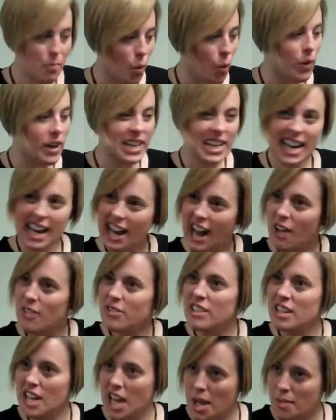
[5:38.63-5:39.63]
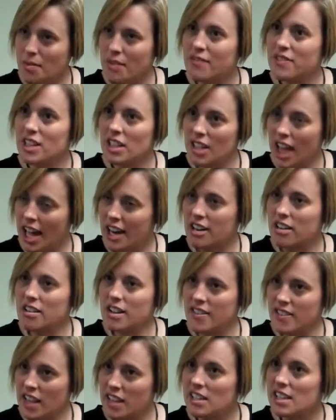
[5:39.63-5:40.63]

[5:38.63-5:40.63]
pointing out the name of the letter and then